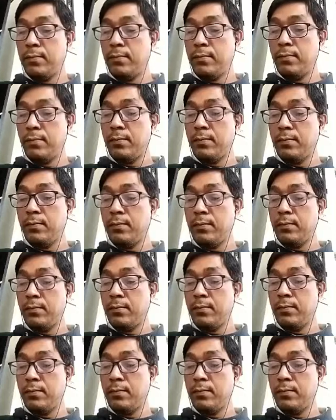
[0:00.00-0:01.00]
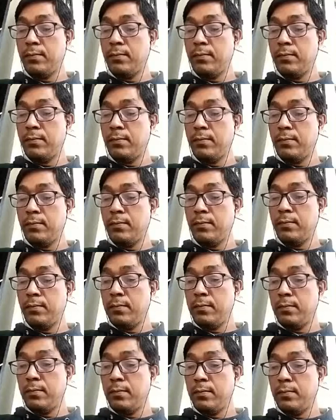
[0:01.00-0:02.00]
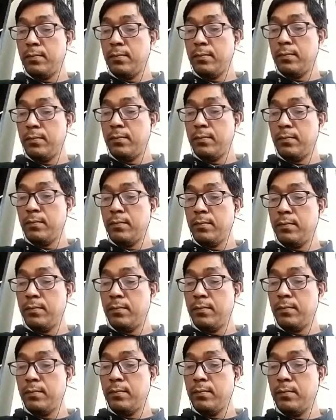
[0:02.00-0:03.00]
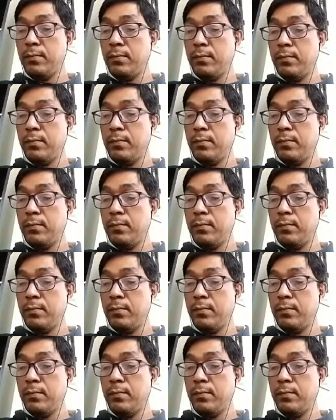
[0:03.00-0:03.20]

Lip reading: (silent)